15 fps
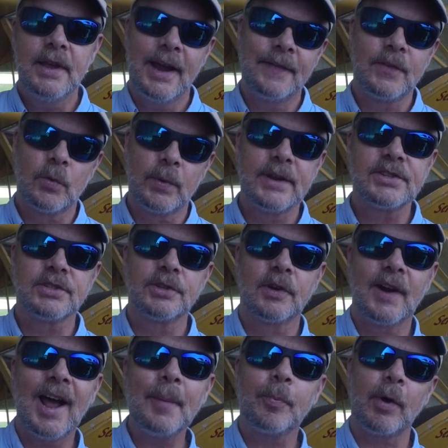and the reason
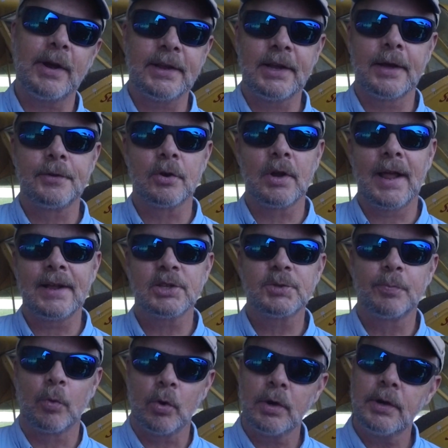they're operating under light
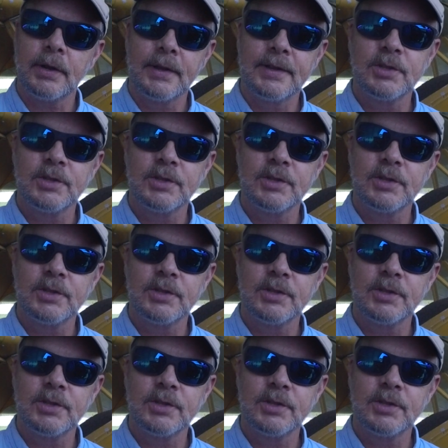sport